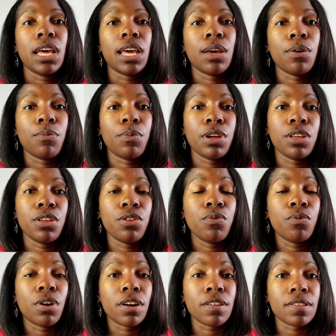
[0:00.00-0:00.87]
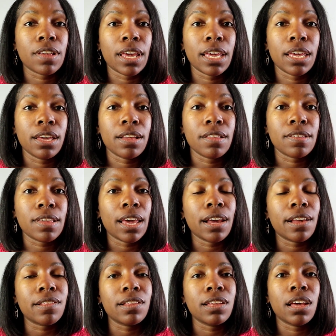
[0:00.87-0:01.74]
And when you are taking a
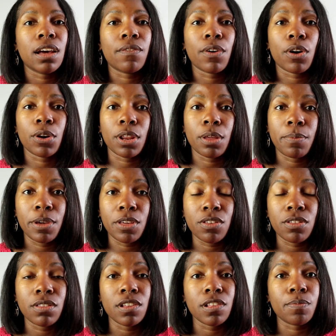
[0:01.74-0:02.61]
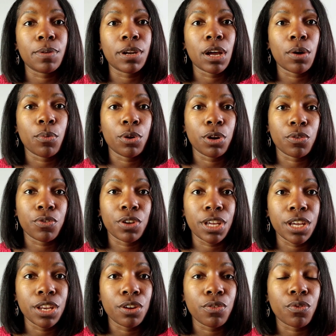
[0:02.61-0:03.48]
taxi, I've already mentioned this, but I want to
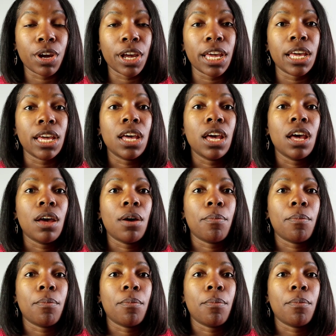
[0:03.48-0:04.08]
reiterate,